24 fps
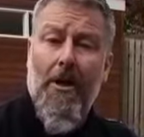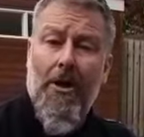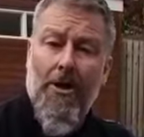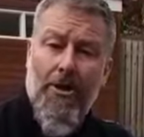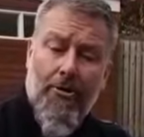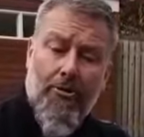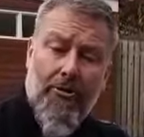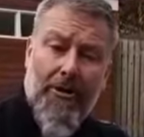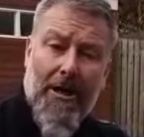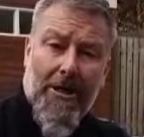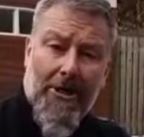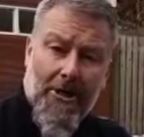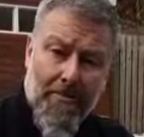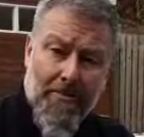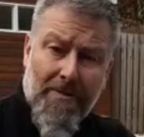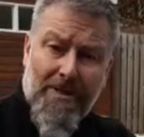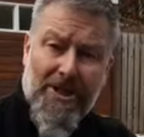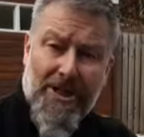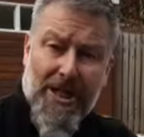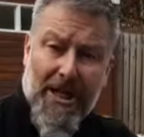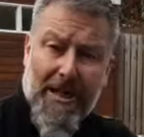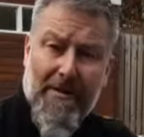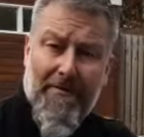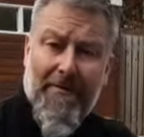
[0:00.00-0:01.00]
you'll get some
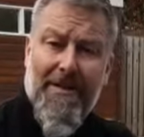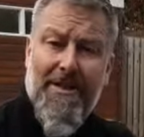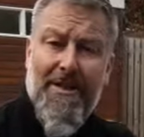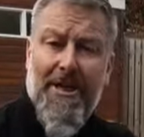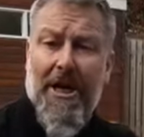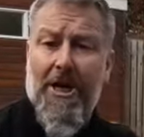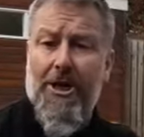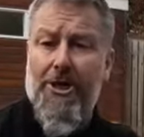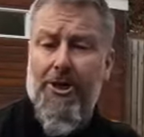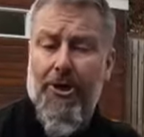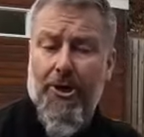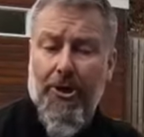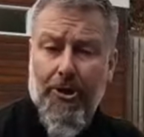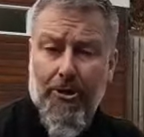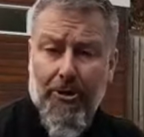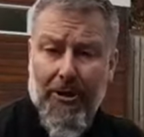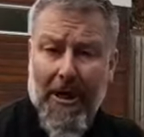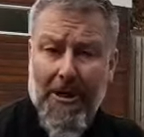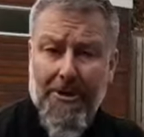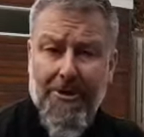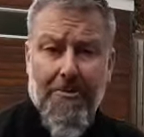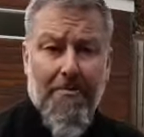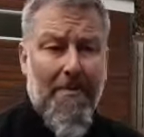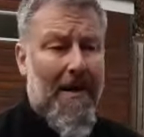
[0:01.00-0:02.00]
skin irritation, you'll
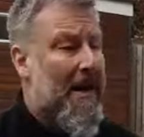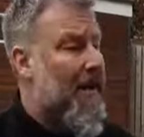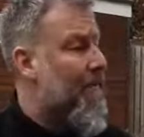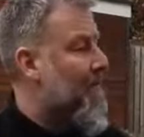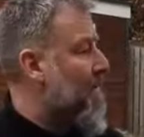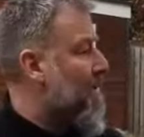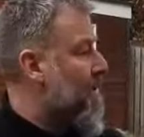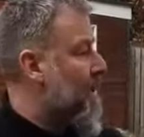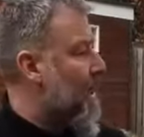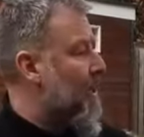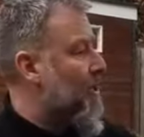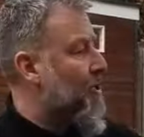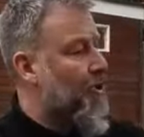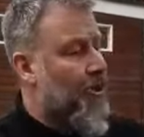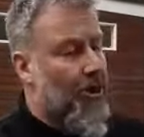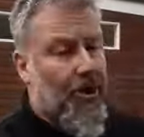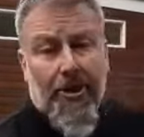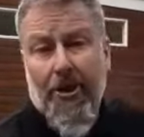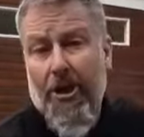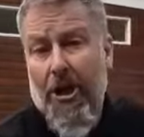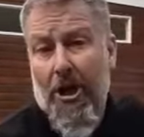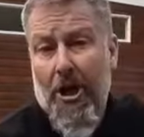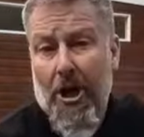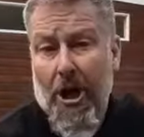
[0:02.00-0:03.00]
get some eye
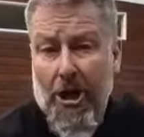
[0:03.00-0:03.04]
irritation,